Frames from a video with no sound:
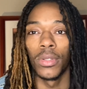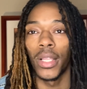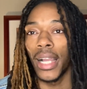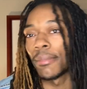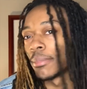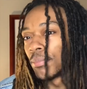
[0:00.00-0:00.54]

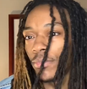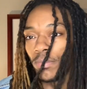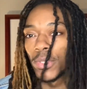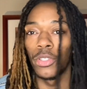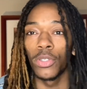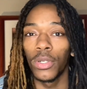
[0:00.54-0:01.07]
I've
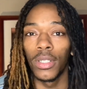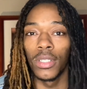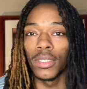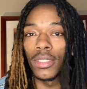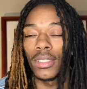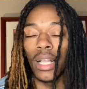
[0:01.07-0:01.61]
been doing
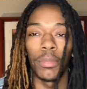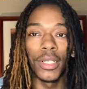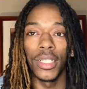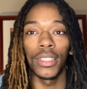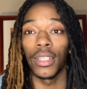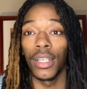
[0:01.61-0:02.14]
this. I've been
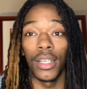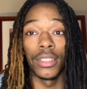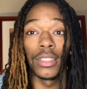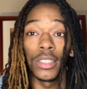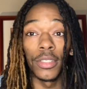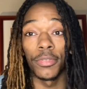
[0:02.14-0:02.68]
into guns
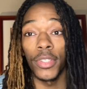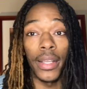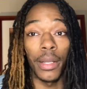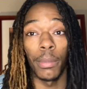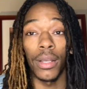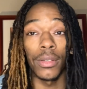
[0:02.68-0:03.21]
literally for like
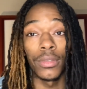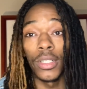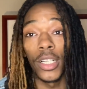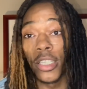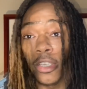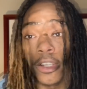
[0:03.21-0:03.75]
about a
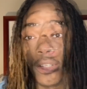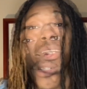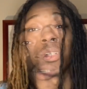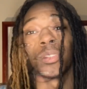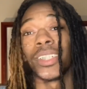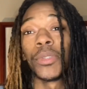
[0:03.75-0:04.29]
year. I ain't
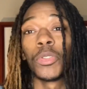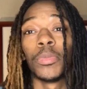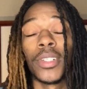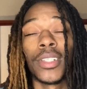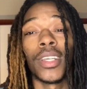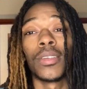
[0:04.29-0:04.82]
gonna take up too much
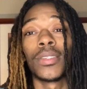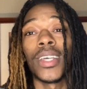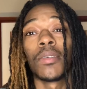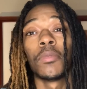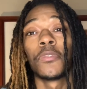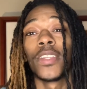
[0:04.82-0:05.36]
of y'all time.
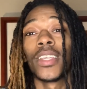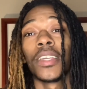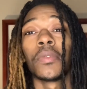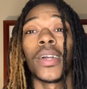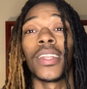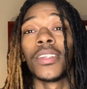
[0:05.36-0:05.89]
We finna get
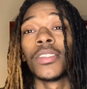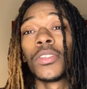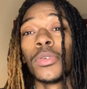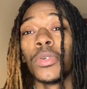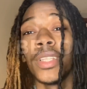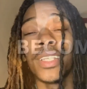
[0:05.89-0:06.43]
right
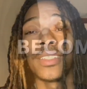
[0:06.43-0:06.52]
into it. Let's